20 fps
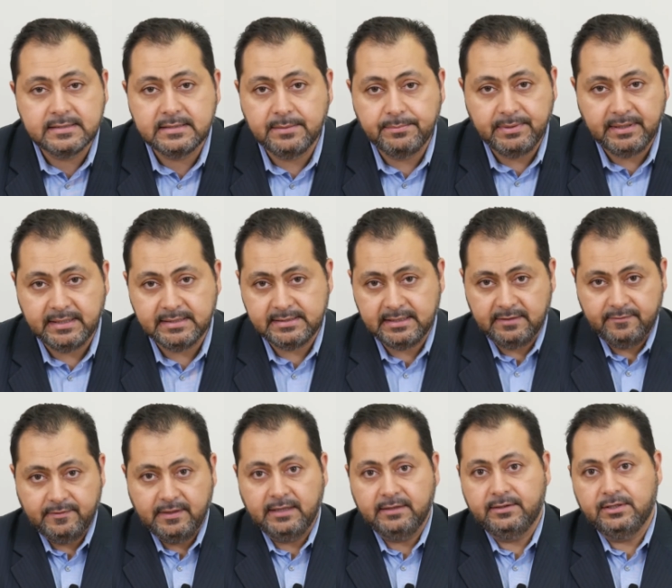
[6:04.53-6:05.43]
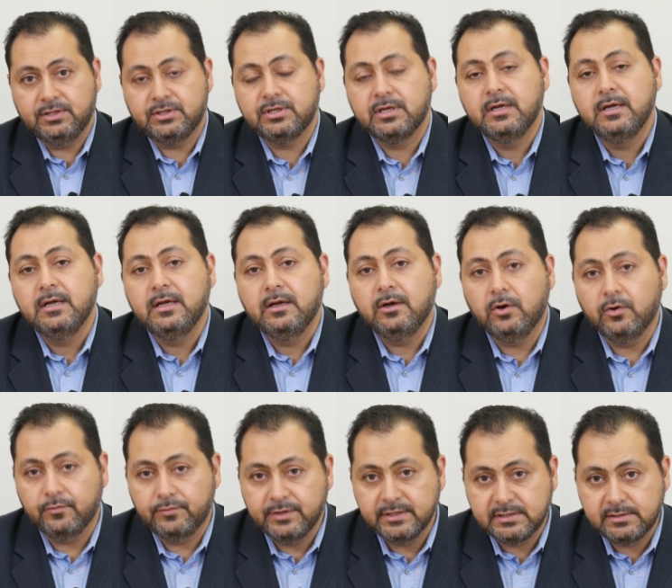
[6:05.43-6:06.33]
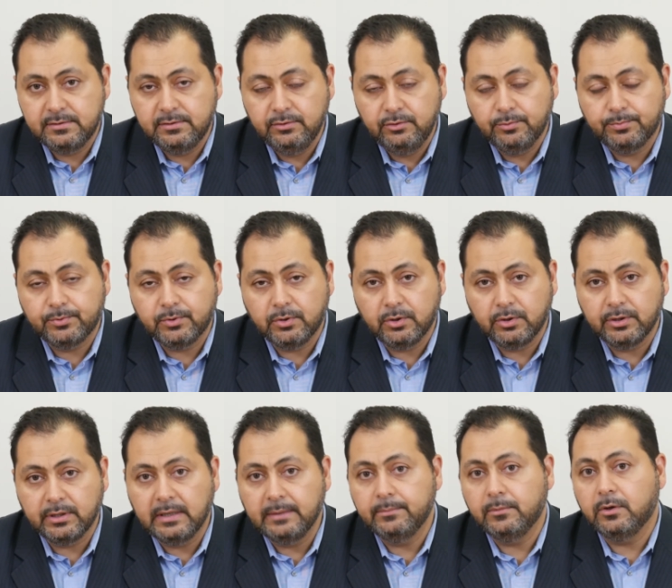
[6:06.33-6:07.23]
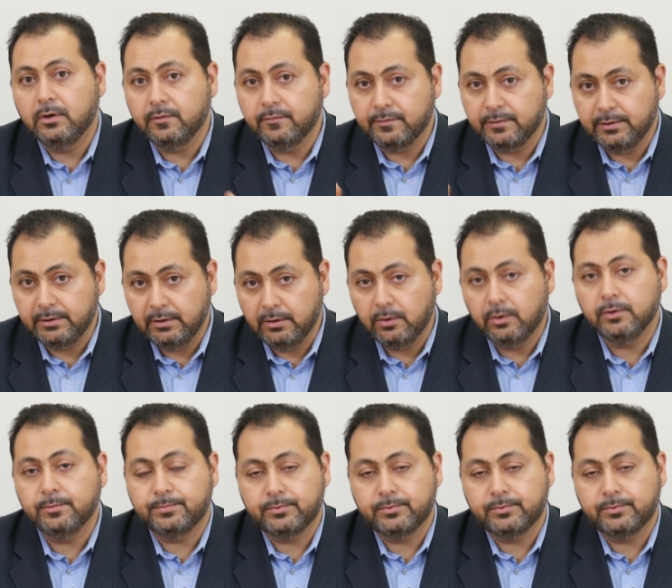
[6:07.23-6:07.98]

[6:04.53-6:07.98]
the biggest advantage of this new program over the old